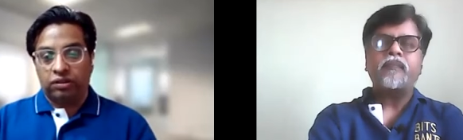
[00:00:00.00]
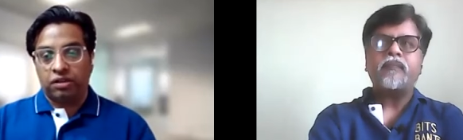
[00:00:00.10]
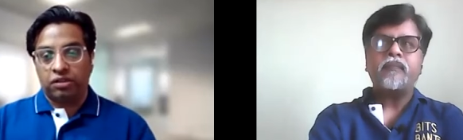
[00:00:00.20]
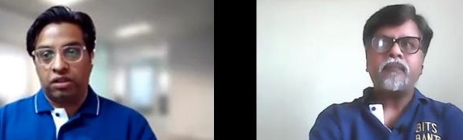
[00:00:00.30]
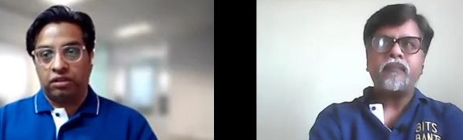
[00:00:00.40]

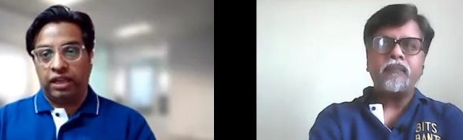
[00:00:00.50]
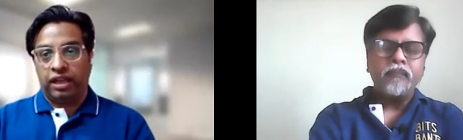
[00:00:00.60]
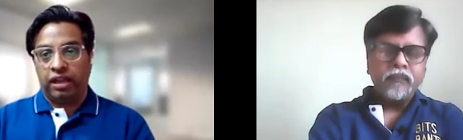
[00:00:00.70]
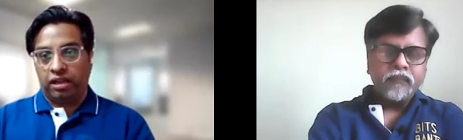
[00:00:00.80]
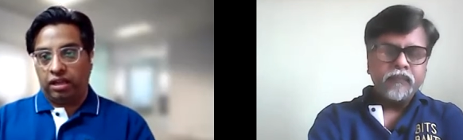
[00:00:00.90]
Speaker 1: there's,
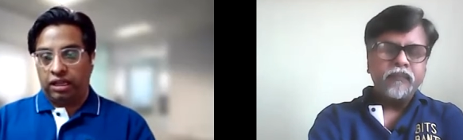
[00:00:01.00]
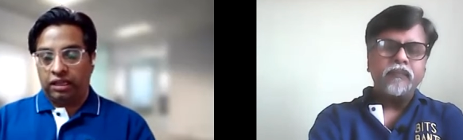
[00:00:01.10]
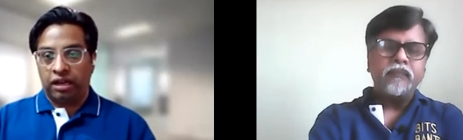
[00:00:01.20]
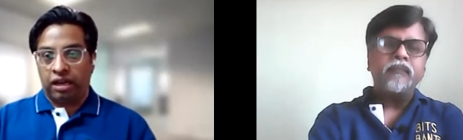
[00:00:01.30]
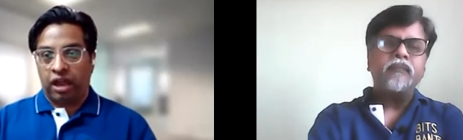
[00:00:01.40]
they
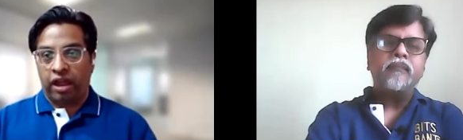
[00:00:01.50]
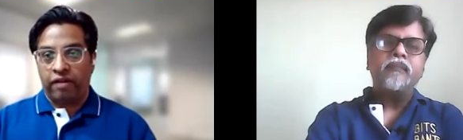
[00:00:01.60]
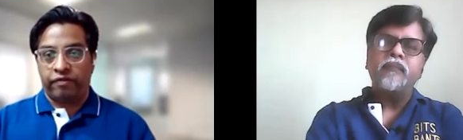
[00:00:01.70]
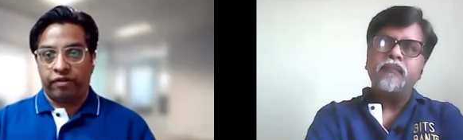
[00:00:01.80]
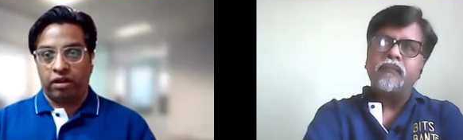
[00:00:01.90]
either
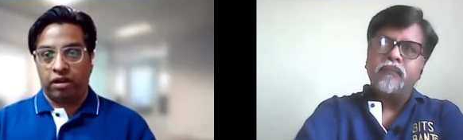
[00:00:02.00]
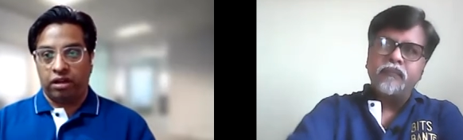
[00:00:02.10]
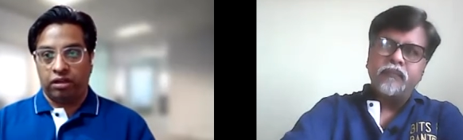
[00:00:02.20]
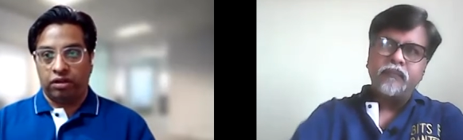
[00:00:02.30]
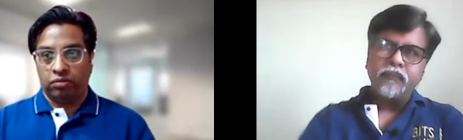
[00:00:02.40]
have,
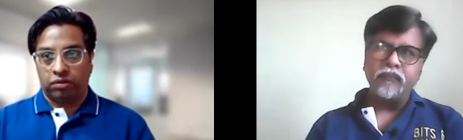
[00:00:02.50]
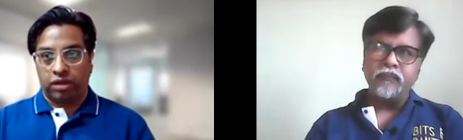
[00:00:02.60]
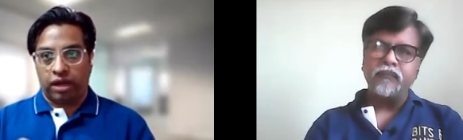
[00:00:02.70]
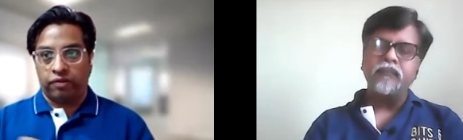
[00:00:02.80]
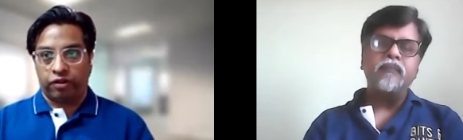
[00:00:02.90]
uh, you know,
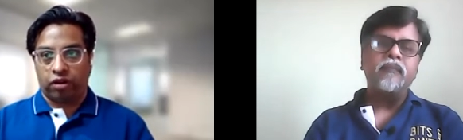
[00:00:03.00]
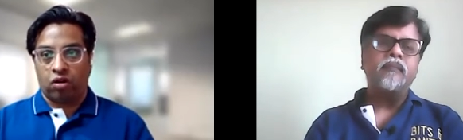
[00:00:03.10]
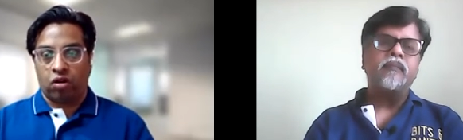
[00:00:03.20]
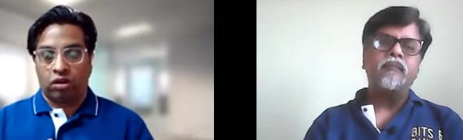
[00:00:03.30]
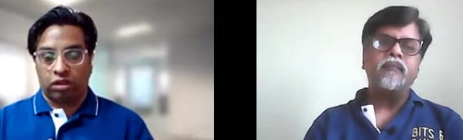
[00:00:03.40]
kind of
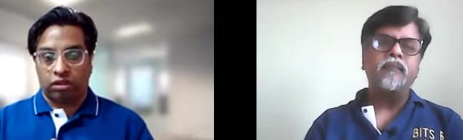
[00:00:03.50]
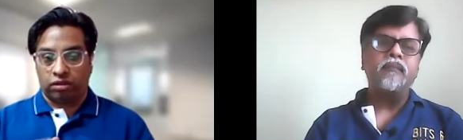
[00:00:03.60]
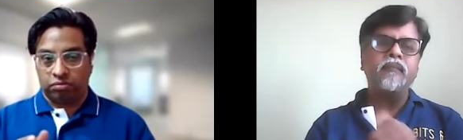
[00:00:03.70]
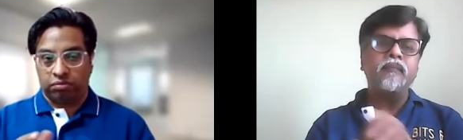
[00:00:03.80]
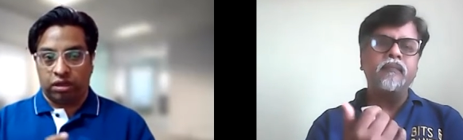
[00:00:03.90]
got
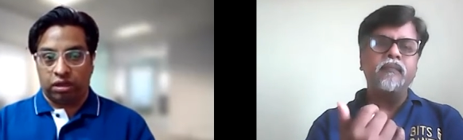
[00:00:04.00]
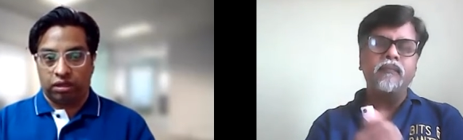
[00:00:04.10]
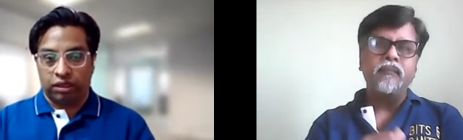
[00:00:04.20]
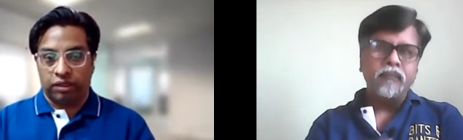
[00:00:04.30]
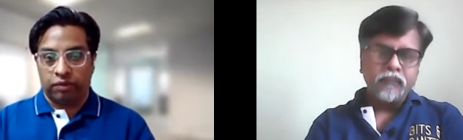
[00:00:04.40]

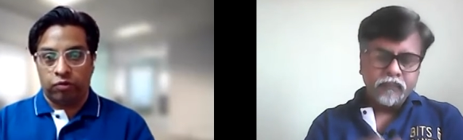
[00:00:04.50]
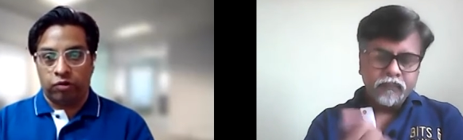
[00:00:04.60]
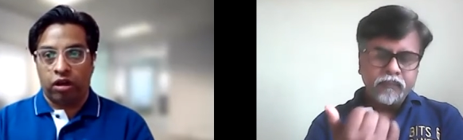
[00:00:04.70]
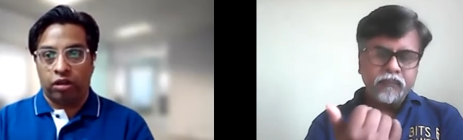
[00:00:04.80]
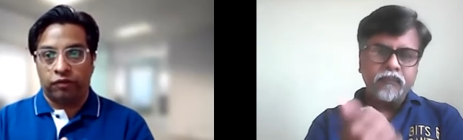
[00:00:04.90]
uh, the
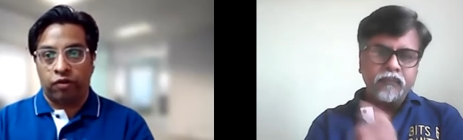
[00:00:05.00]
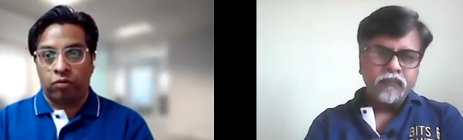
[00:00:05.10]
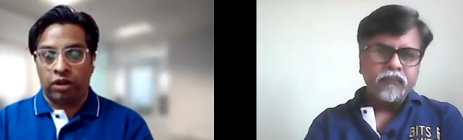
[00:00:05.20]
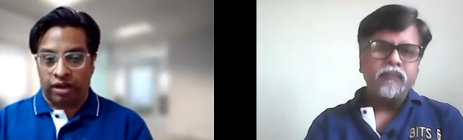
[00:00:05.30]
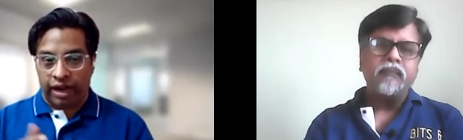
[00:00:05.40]
uh, the
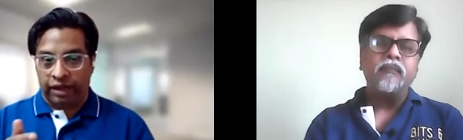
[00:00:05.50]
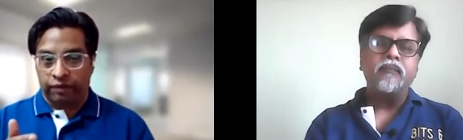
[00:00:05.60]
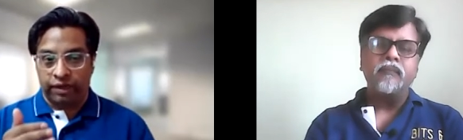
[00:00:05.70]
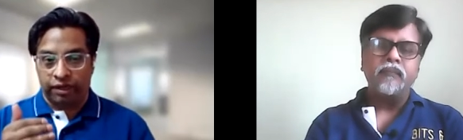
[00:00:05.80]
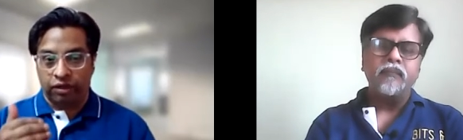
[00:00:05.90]
formula
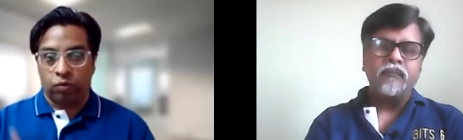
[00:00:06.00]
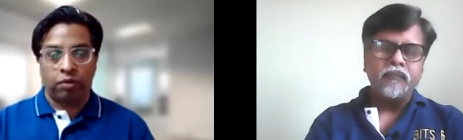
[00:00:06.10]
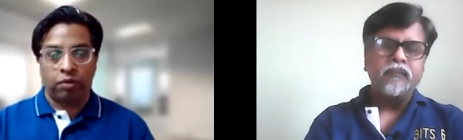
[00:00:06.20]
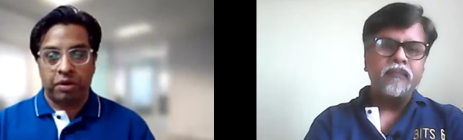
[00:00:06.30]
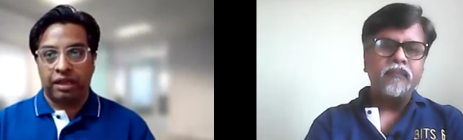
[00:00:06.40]
right, wherein, you know,
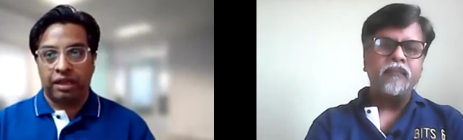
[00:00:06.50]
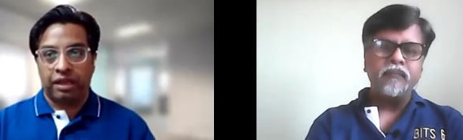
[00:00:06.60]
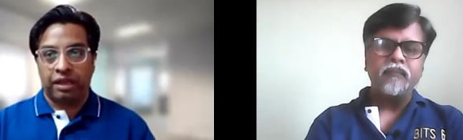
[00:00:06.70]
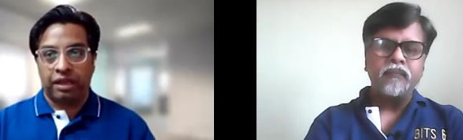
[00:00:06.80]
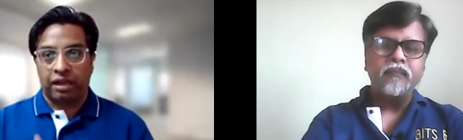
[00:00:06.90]
one
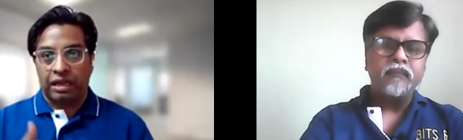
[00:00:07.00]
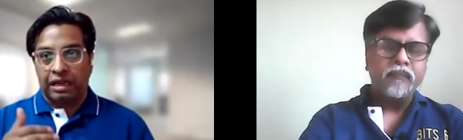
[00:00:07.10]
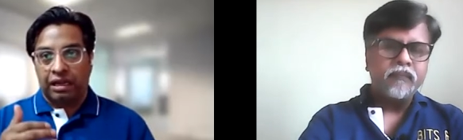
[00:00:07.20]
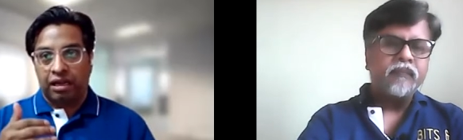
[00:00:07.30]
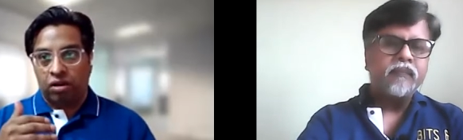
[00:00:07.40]
player,
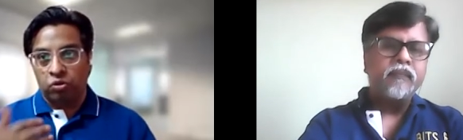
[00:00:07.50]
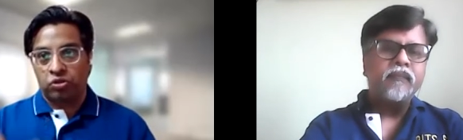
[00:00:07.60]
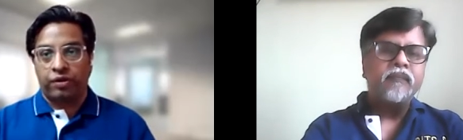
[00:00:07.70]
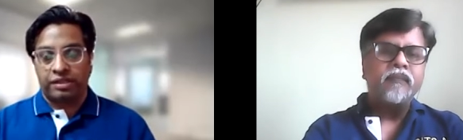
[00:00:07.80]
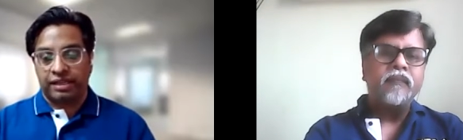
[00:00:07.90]
uh,
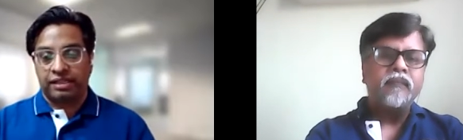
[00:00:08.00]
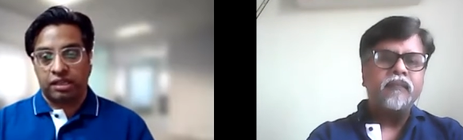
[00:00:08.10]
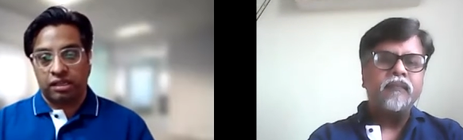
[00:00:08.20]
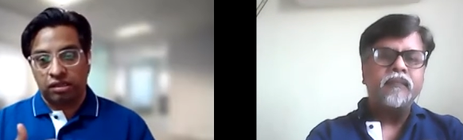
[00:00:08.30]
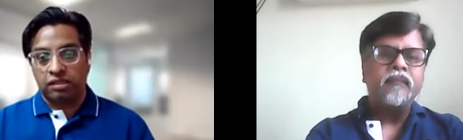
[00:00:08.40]
whosoever sticks
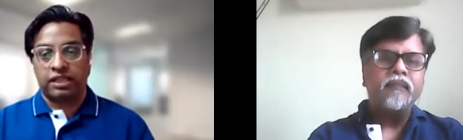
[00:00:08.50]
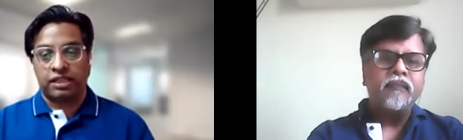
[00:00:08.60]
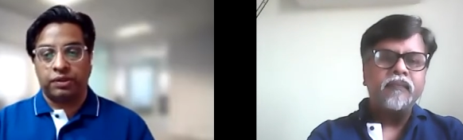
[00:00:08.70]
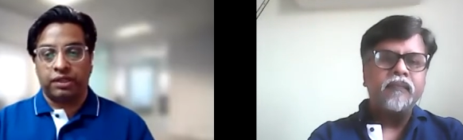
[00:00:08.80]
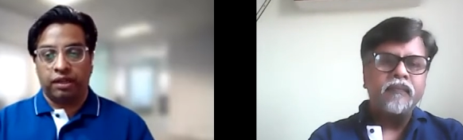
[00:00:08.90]
sticks
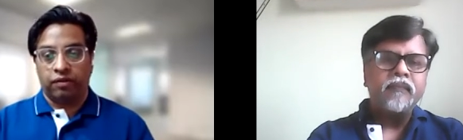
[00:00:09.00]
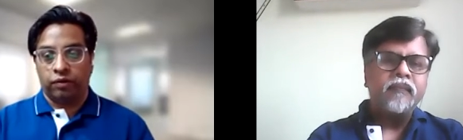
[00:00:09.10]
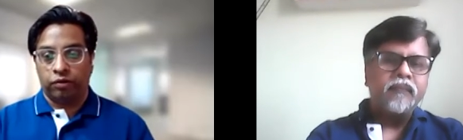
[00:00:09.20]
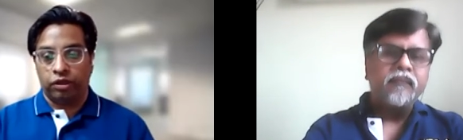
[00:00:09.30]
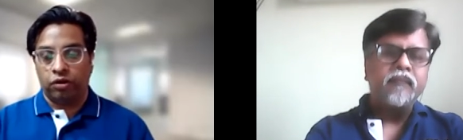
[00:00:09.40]
with the,
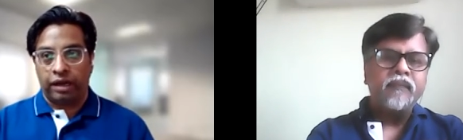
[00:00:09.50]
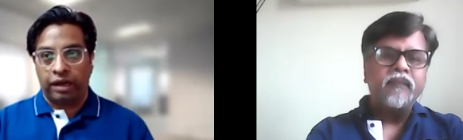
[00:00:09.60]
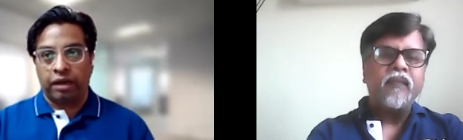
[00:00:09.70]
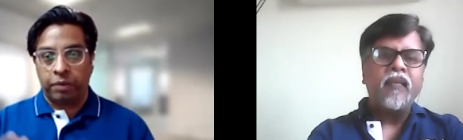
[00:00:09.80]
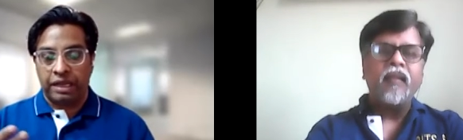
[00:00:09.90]
you know, and
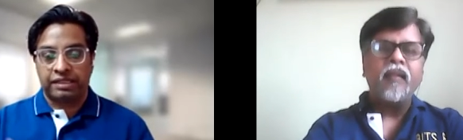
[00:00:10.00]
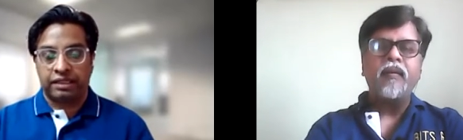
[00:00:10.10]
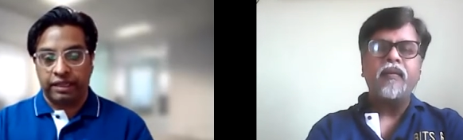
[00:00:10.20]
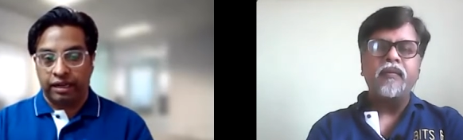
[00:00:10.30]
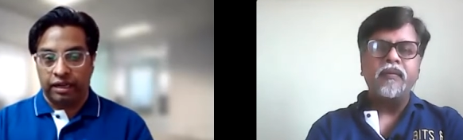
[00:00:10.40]
then plays
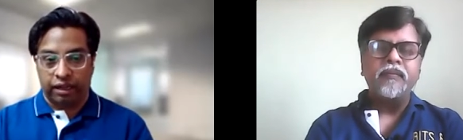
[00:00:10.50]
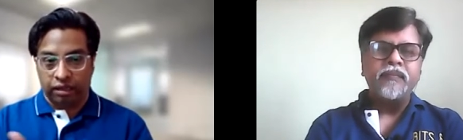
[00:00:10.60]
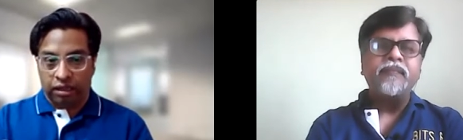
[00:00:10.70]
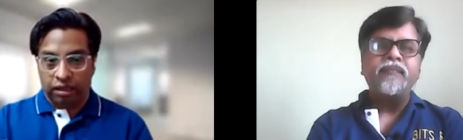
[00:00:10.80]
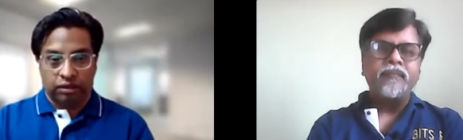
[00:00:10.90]
till the end.
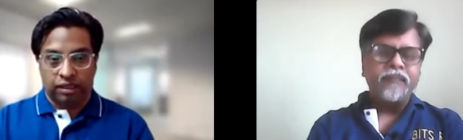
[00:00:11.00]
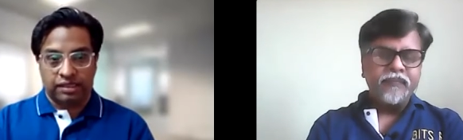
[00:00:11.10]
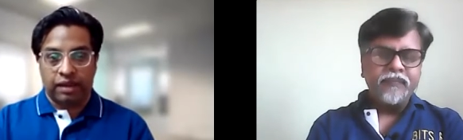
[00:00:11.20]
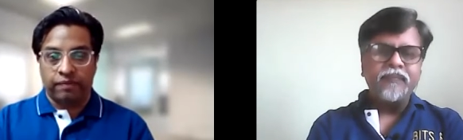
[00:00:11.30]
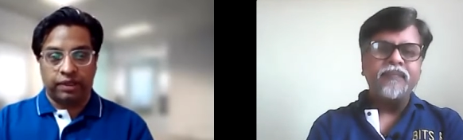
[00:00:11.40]
Like
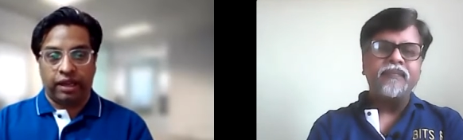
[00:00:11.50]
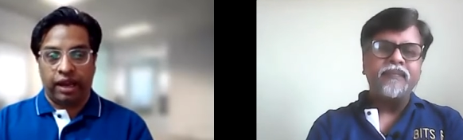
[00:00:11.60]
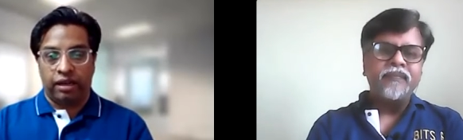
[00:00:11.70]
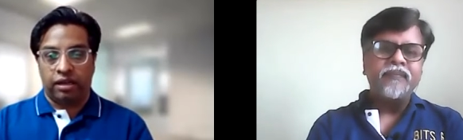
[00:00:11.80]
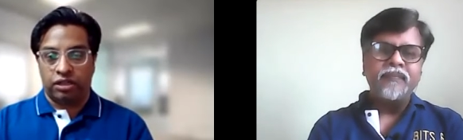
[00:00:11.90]
this game,
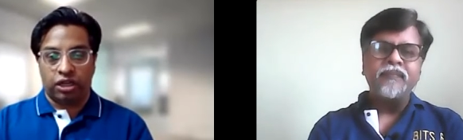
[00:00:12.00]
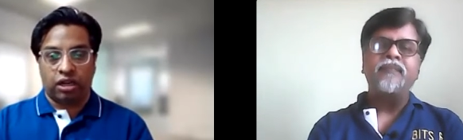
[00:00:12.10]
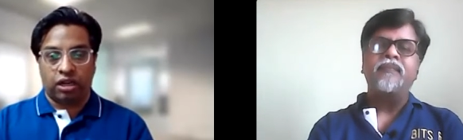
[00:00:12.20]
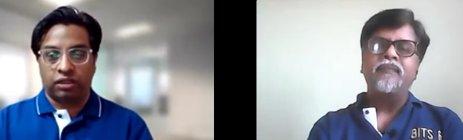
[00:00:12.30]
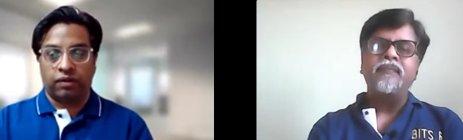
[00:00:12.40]
they had uh,
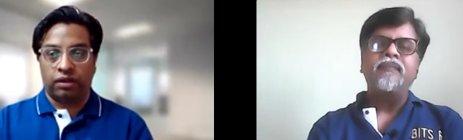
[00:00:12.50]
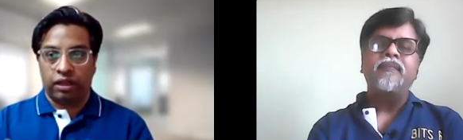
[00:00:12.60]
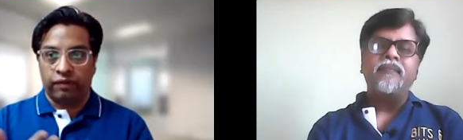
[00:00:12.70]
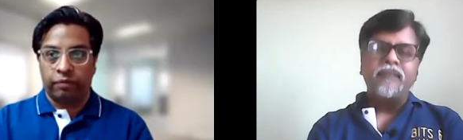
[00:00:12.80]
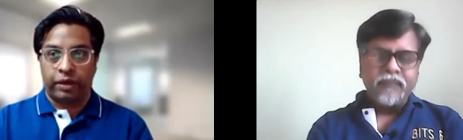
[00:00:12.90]
Shikhar Dhawan,
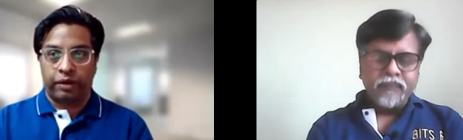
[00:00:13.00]
even